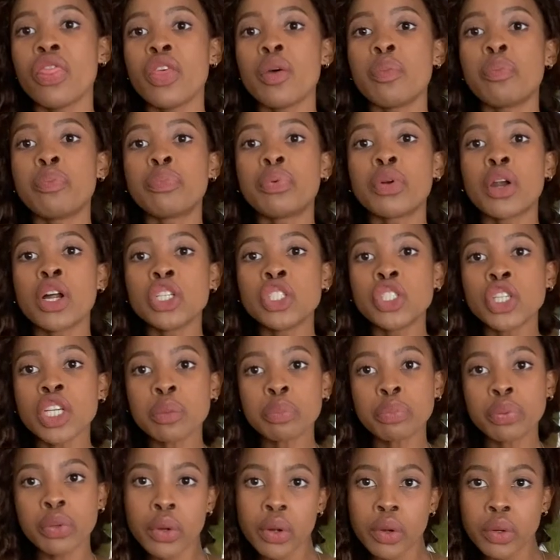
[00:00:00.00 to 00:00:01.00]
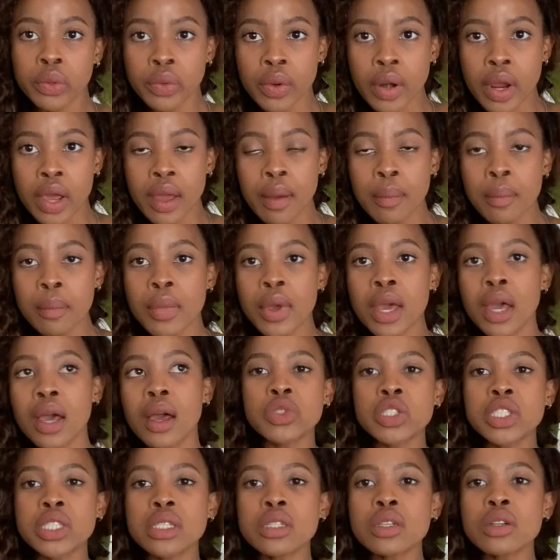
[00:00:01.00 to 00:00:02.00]
The project program
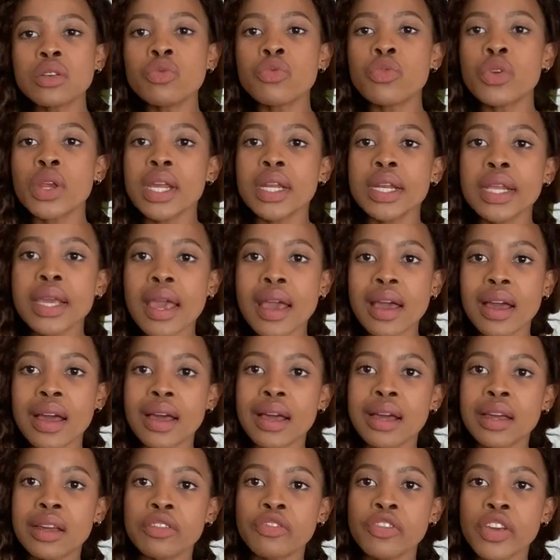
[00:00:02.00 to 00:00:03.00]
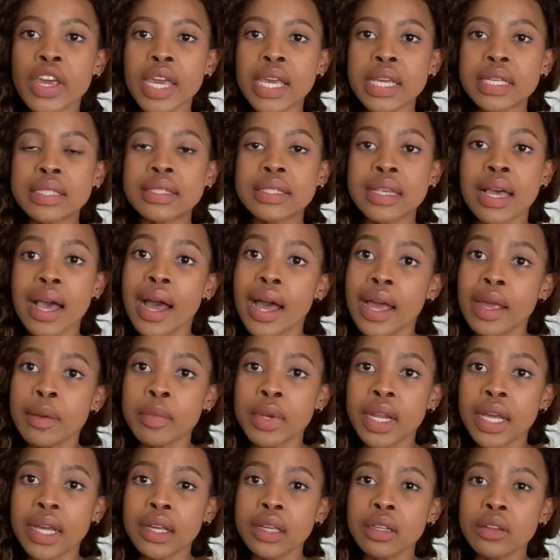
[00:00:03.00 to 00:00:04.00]
didn't really have a
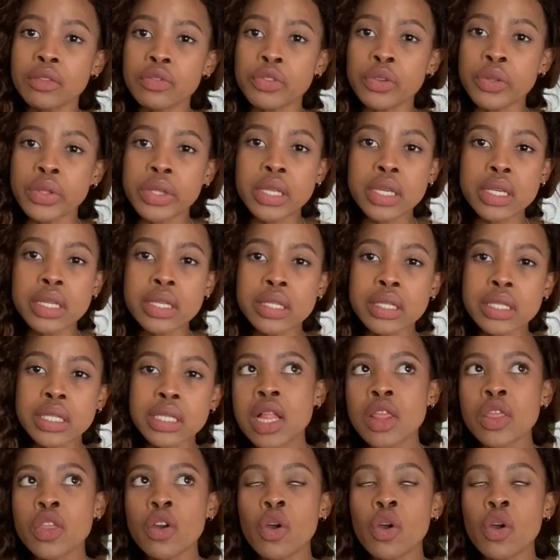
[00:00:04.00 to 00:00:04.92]
timeline for this.